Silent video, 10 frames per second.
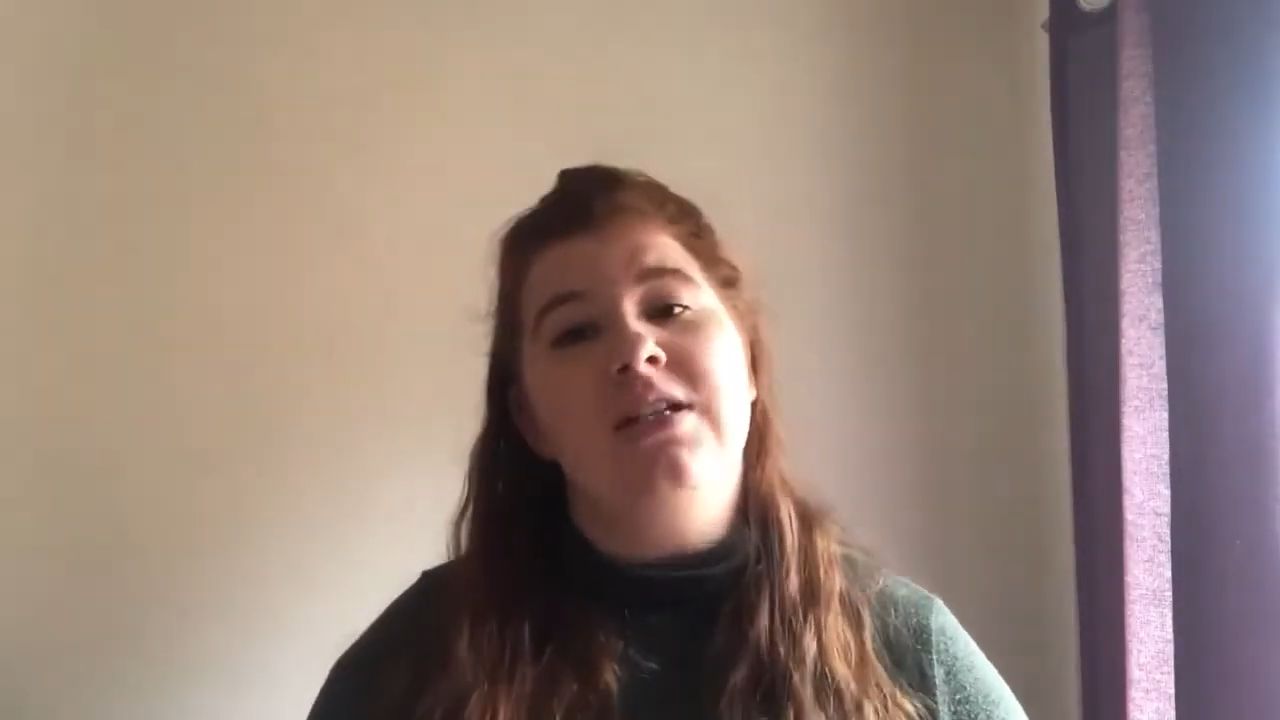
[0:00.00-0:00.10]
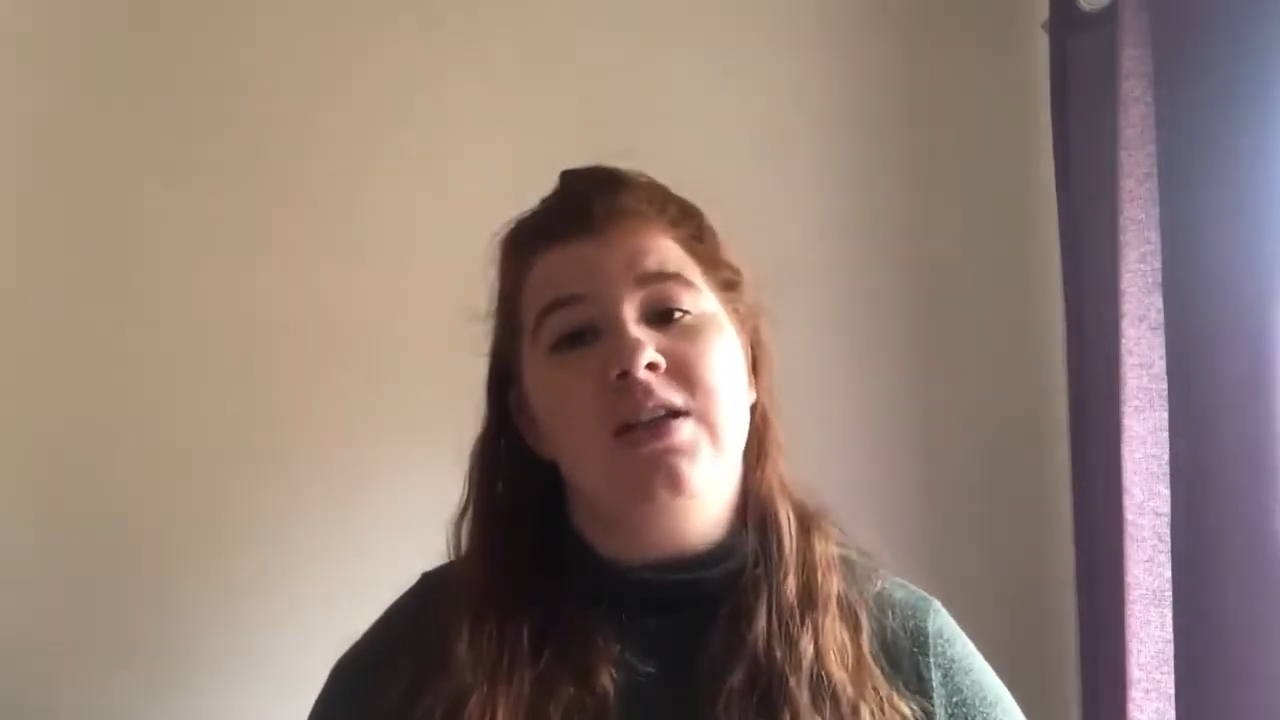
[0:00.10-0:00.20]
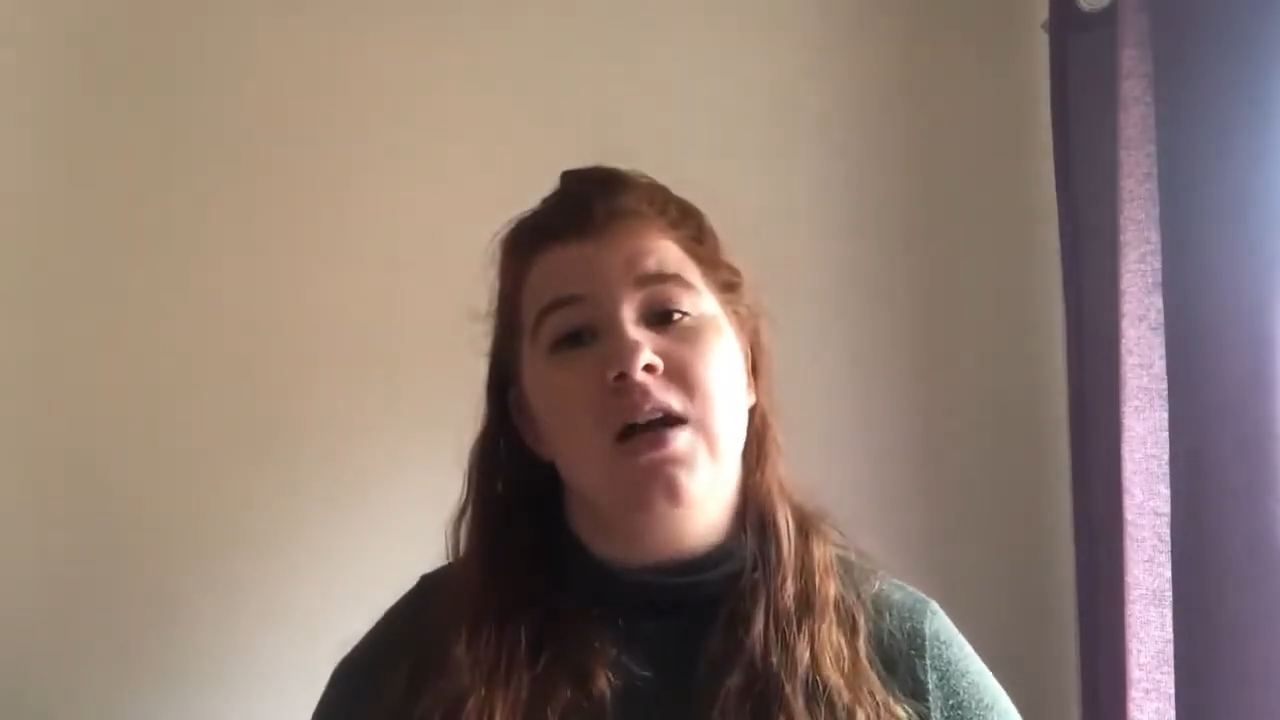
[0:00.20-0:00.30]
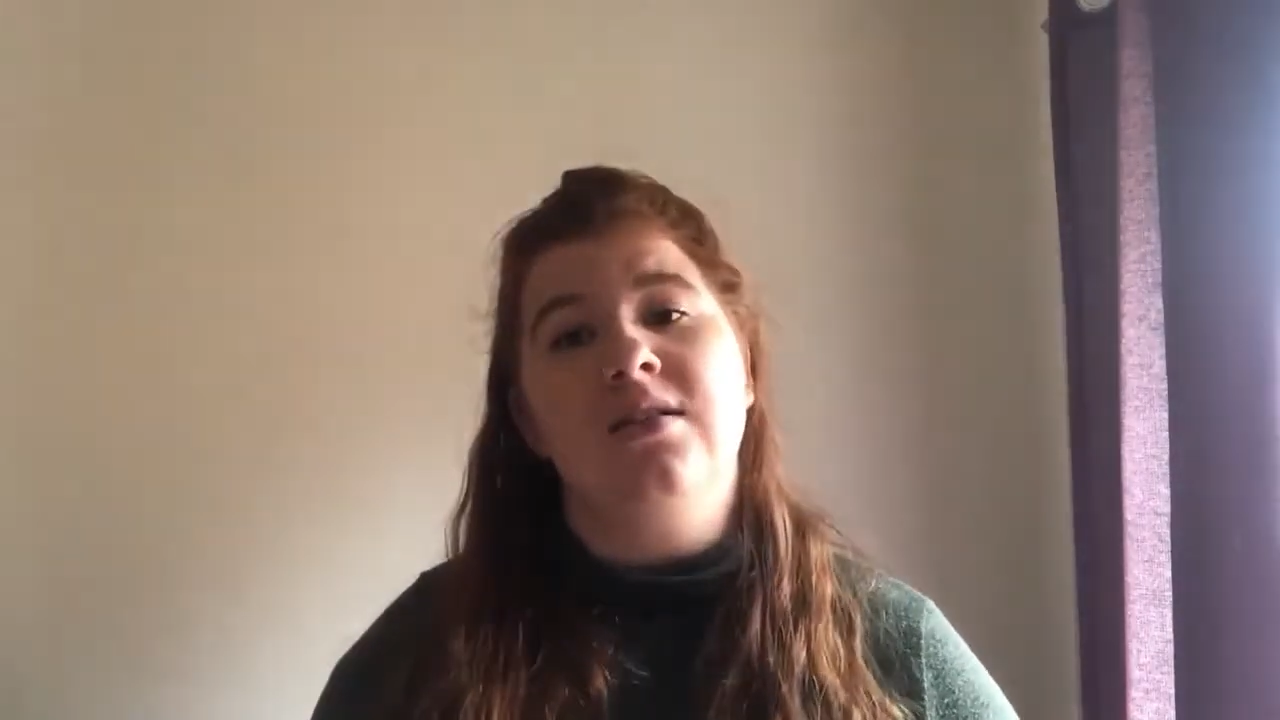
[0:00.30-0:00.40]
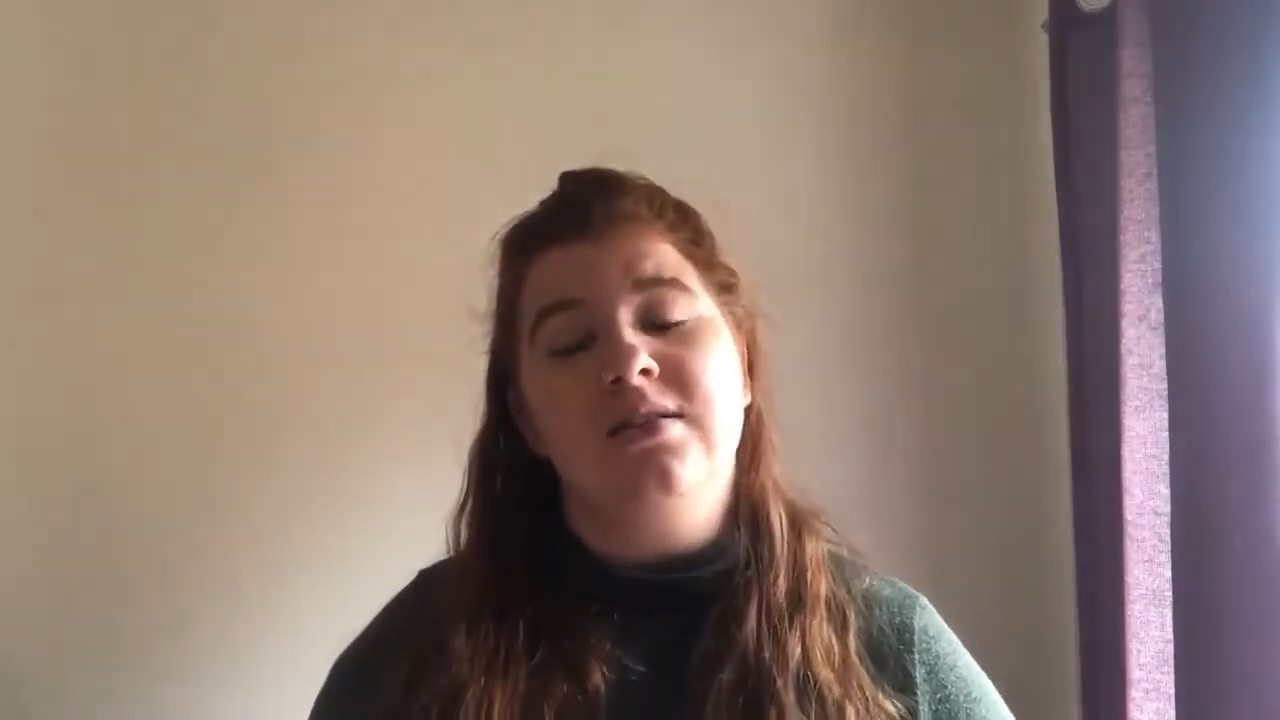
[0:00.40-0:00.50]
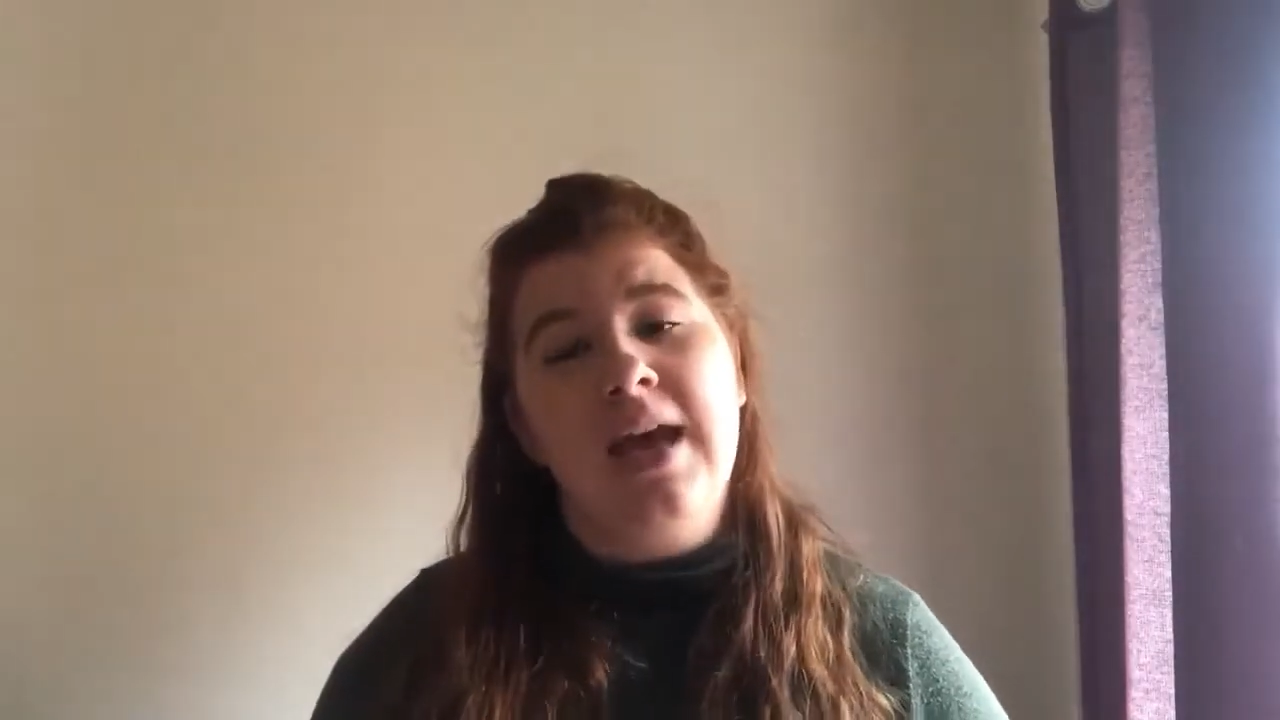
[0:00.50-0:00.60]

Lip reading: does